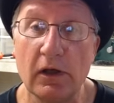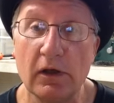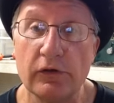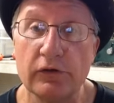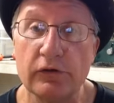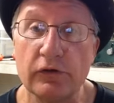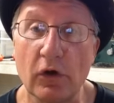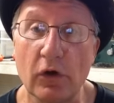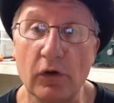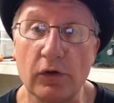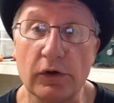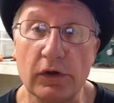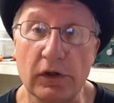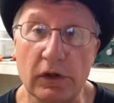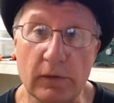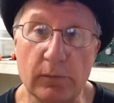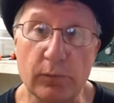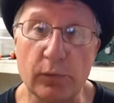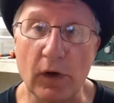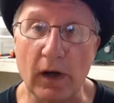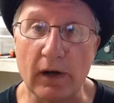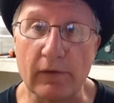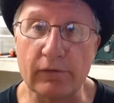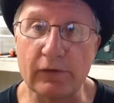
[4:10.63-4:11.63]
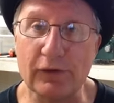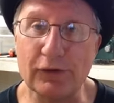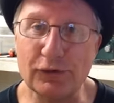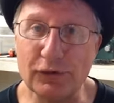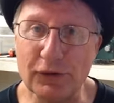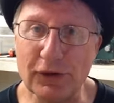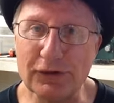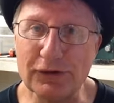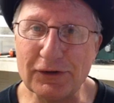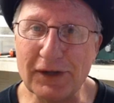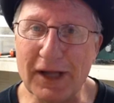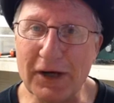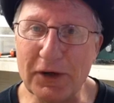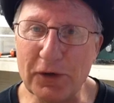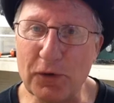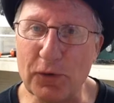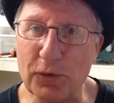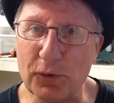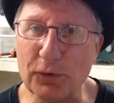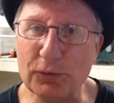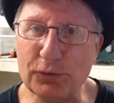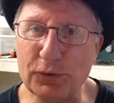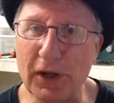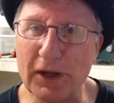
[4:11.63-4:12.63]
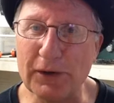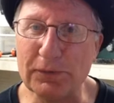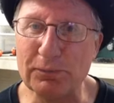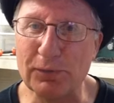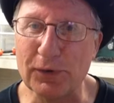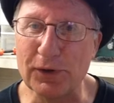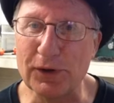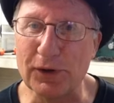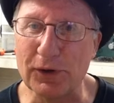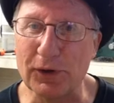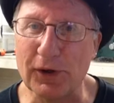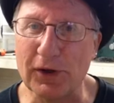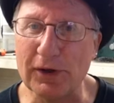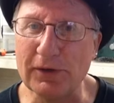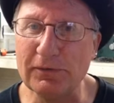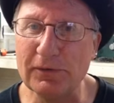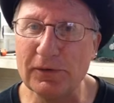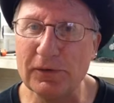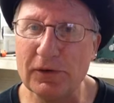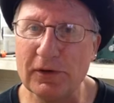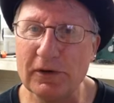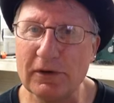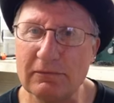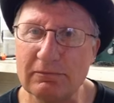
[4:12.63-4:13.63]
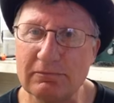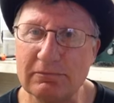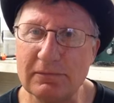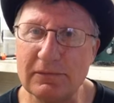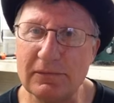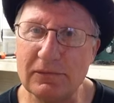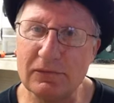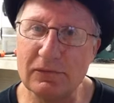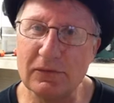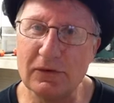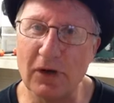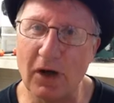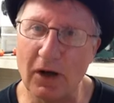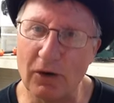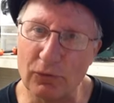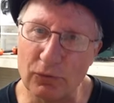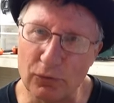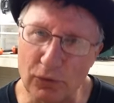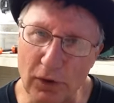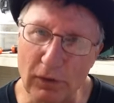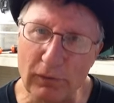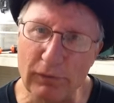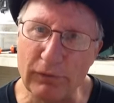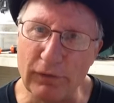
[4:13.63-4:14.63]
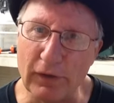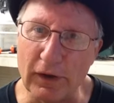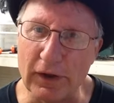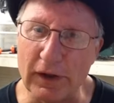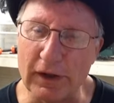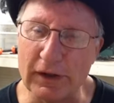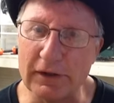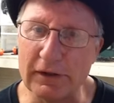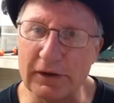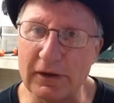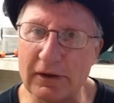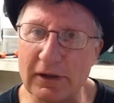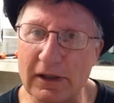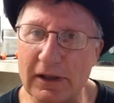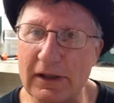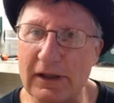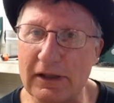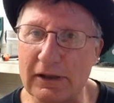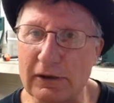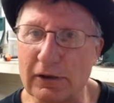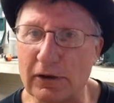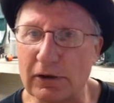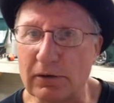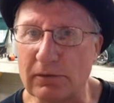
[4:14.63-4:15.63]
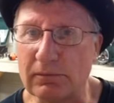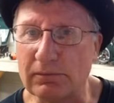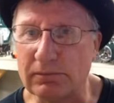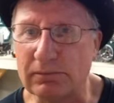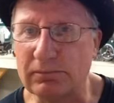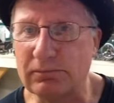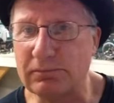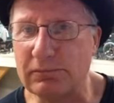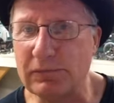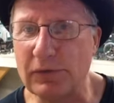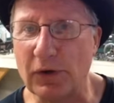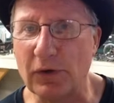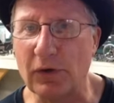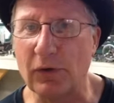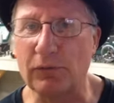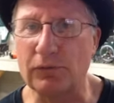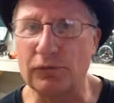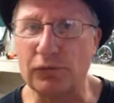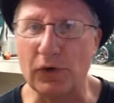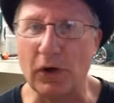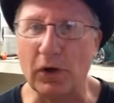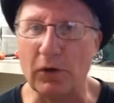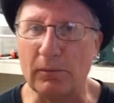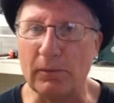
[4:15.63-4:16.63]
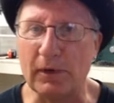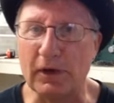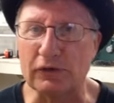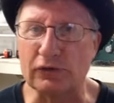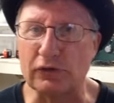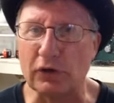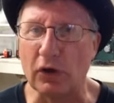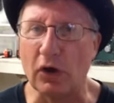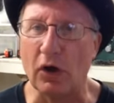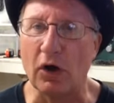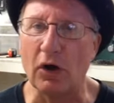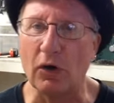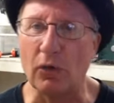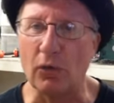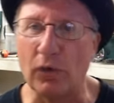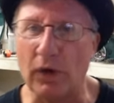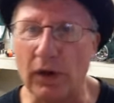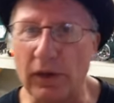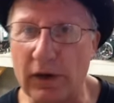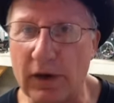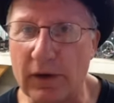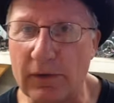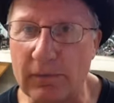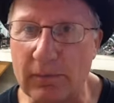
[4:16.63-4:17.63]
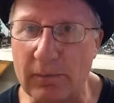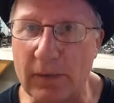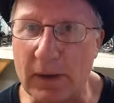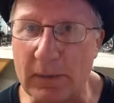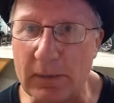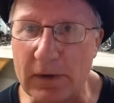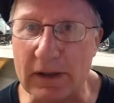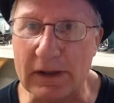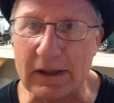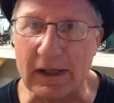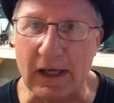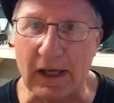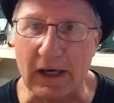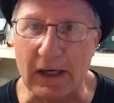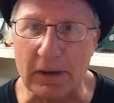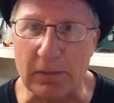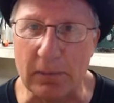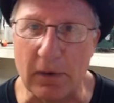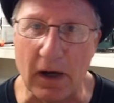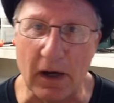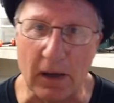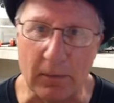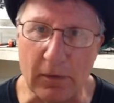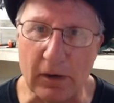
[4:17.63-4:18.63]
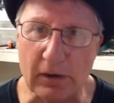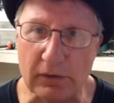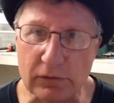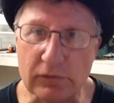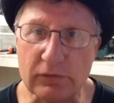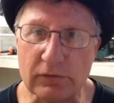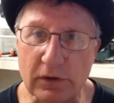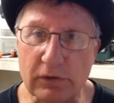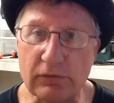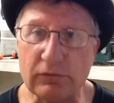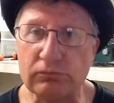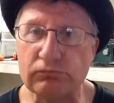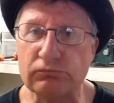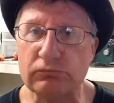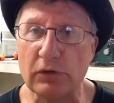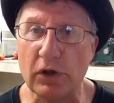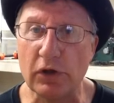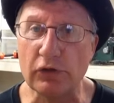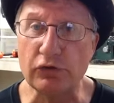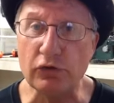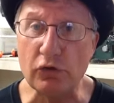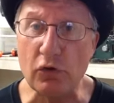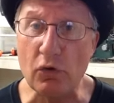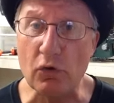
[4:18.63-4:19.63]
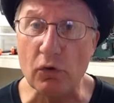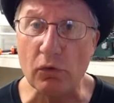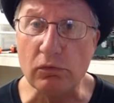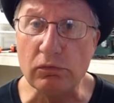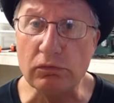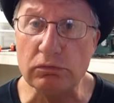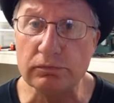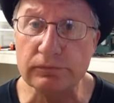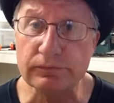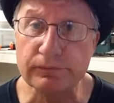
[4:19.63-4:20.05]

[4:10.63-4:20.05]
So you eat breakfast, and it's kind of cool. Tastes pretty good. Not real filling. You eat a little, trail mix along with it, maybe a candy bar, but it's cool.